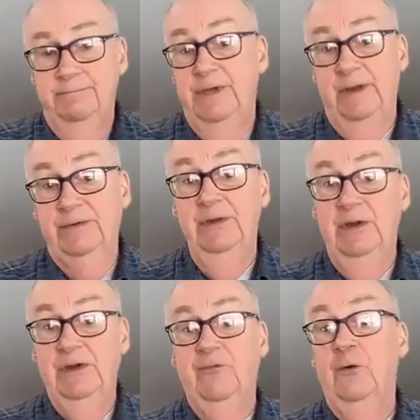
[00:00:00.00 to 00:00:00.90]
just in
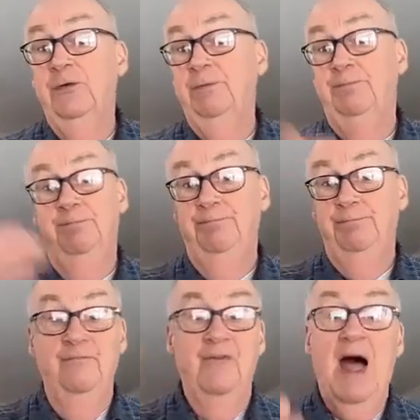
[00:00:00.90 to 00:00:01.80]
this first
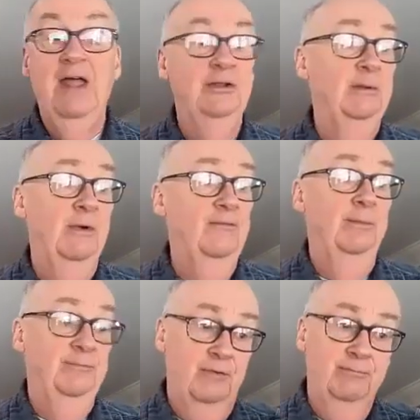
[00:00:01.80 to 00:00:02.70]
volume
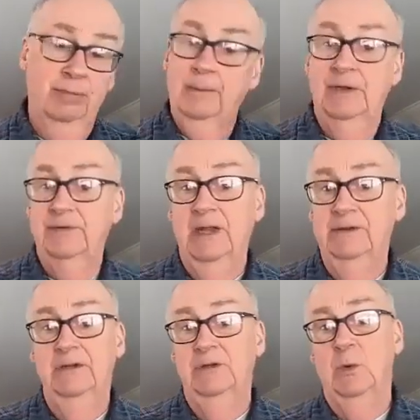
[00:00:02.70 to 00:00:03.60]
from PrepTest
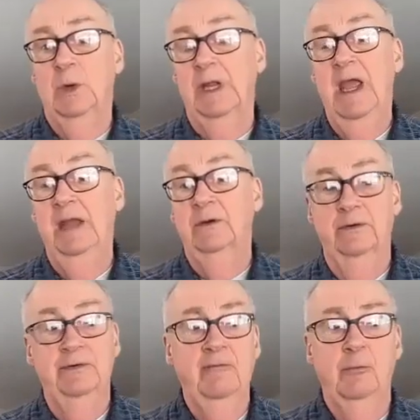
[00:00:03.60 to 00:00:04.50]
19 to 28. There are
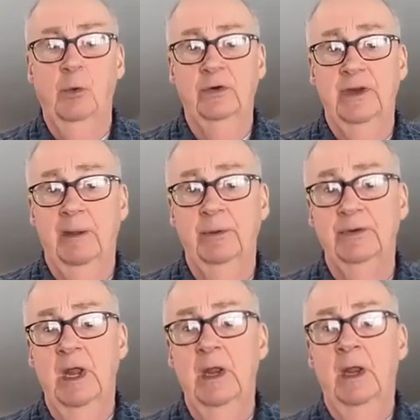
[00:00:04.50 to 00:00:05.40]
several more examples.
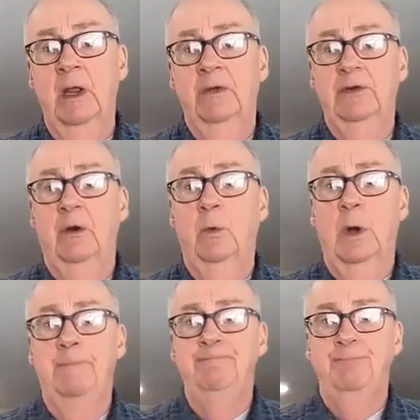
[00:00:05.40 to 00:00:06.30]

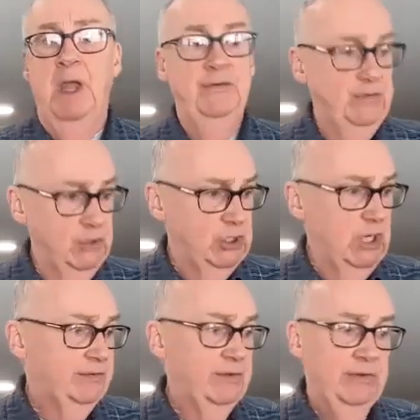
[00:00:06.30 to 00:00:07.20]
So I
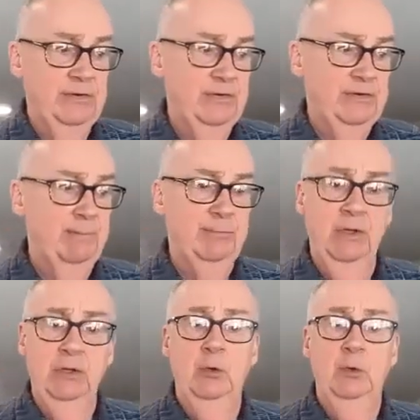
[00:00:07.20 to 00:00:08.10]
suggest this is
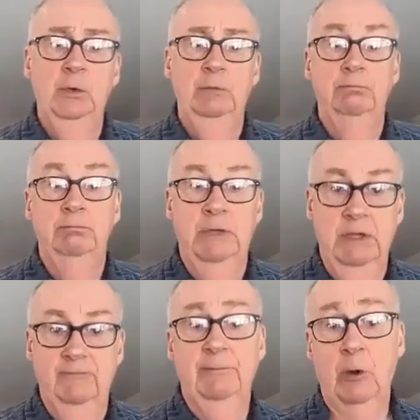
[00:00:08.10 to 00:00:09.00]
something you
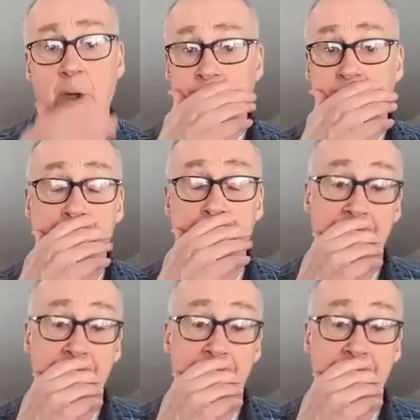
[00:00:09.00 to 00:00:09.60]
give some thought to,